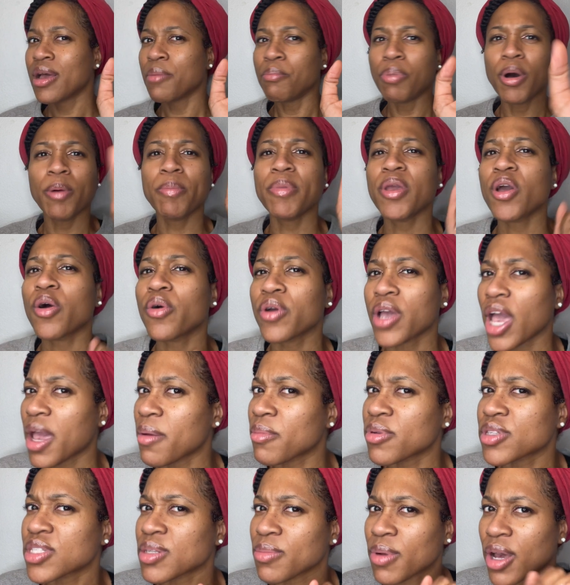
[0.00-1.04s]
put me on game
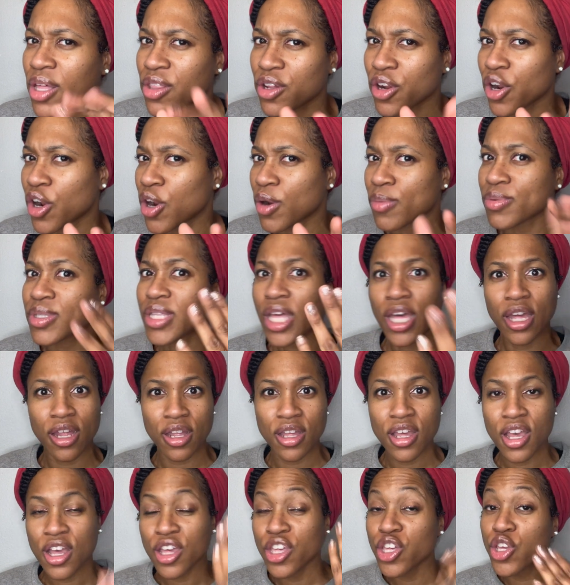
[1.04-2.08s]
on some other herbs that
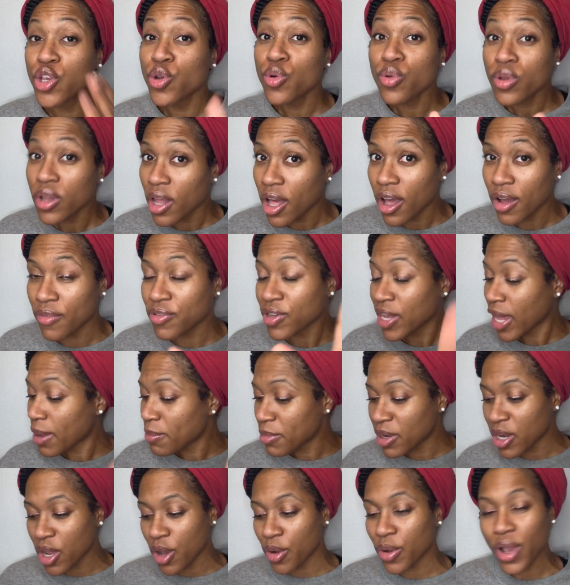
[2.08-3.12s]
you love. Let
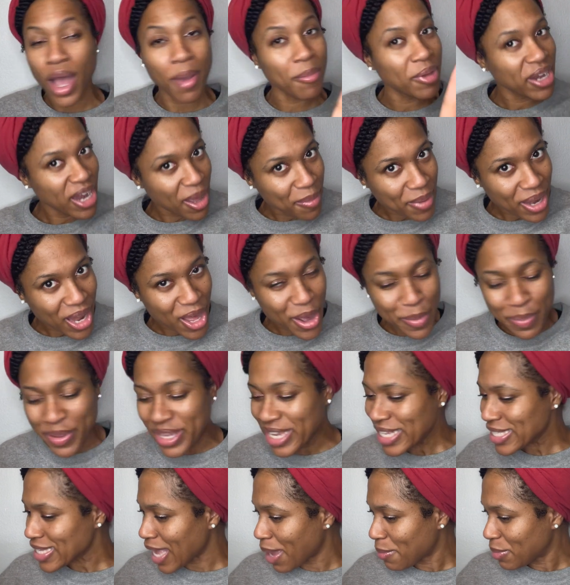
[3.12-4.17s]
me know. Comment down below,
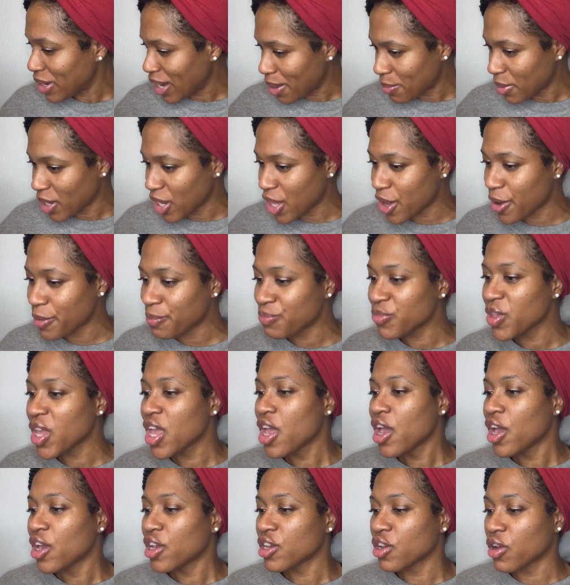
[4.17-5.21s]
please. Comment down below.
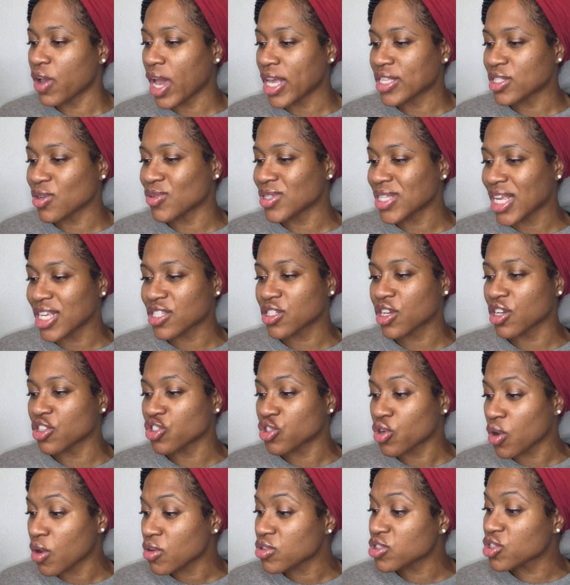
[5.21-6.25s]
Okay, so it says
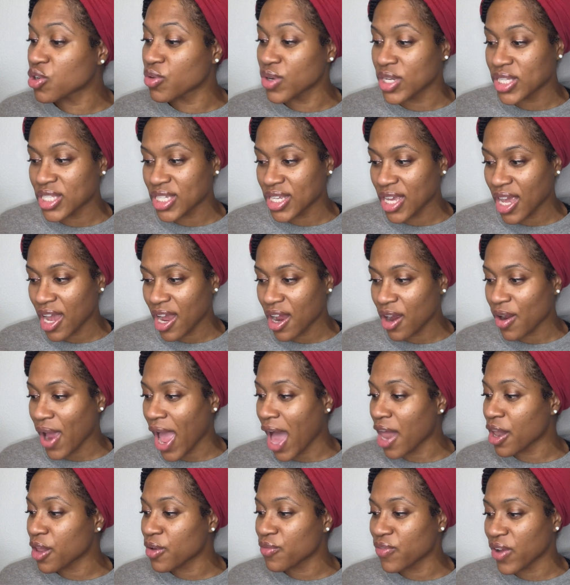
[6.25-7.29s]
controls greasy hair.
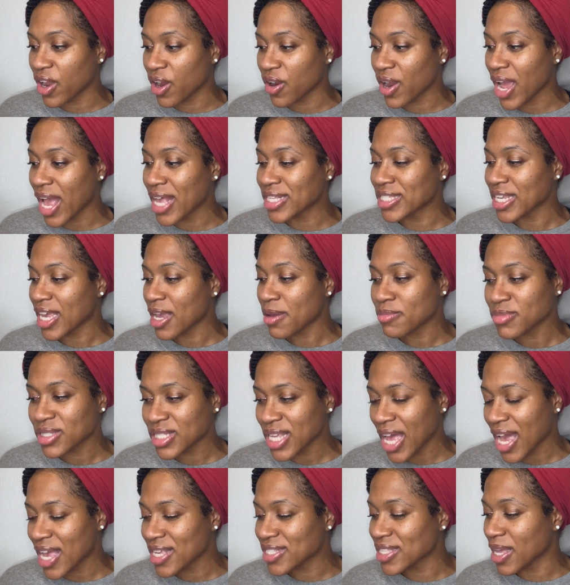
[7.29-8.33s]
Aloe vera has
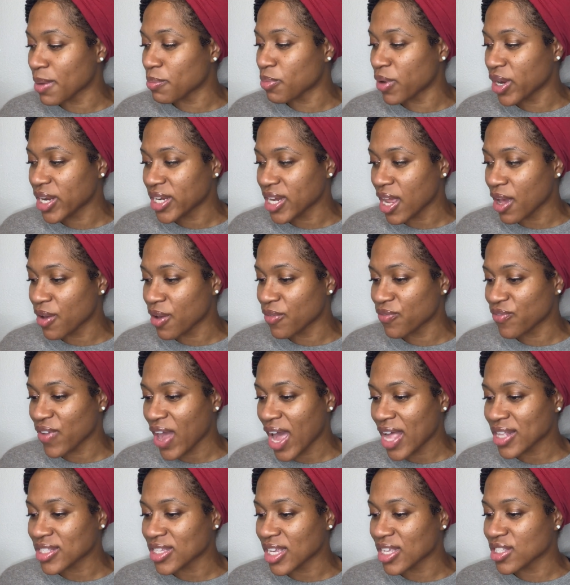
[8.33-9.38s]
enzymes that break down
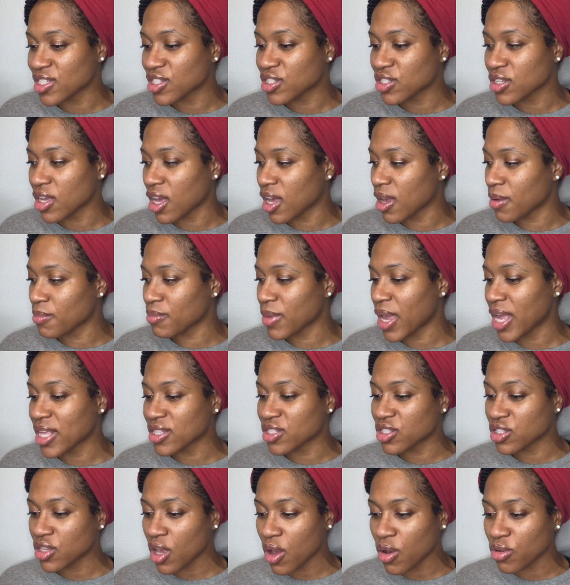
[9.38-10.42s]
fats and, um, and
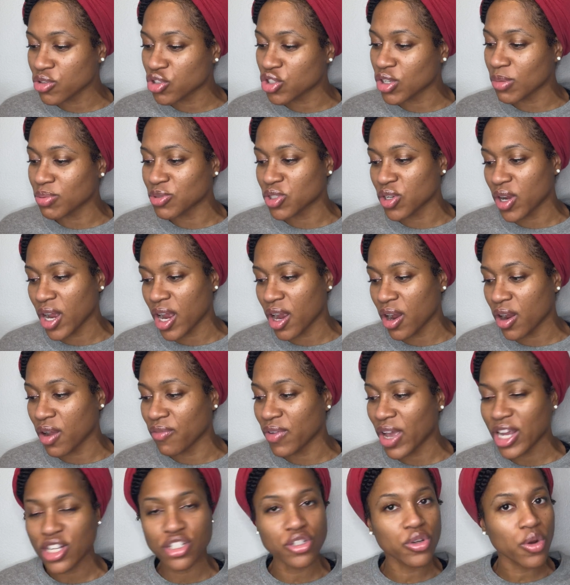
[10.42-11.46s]
so strips your hair of
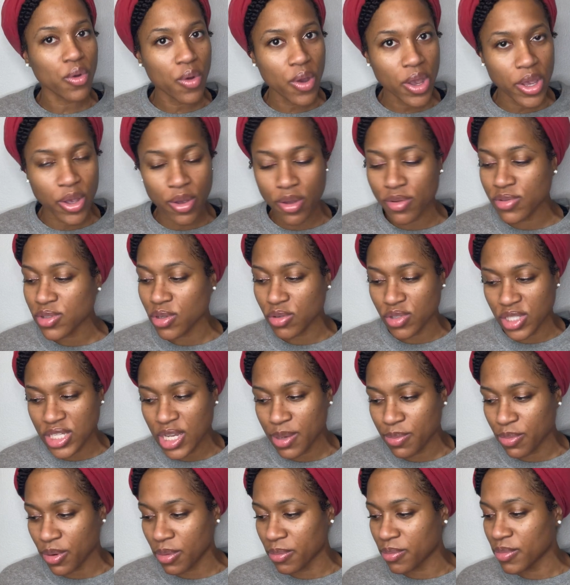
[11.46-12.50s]
extra oil, so
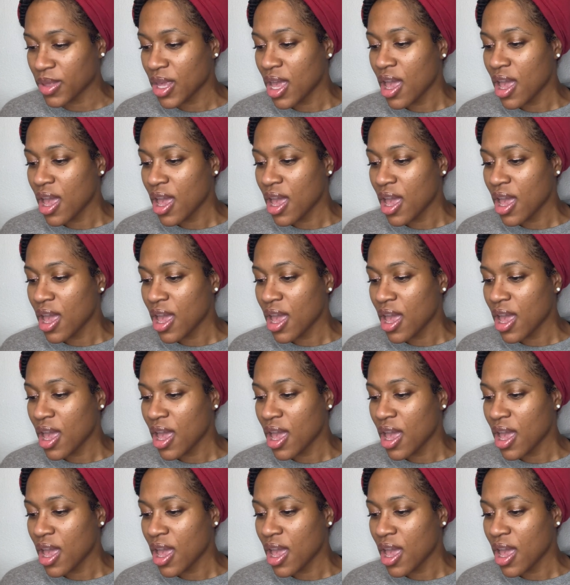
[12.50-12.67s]
sebum.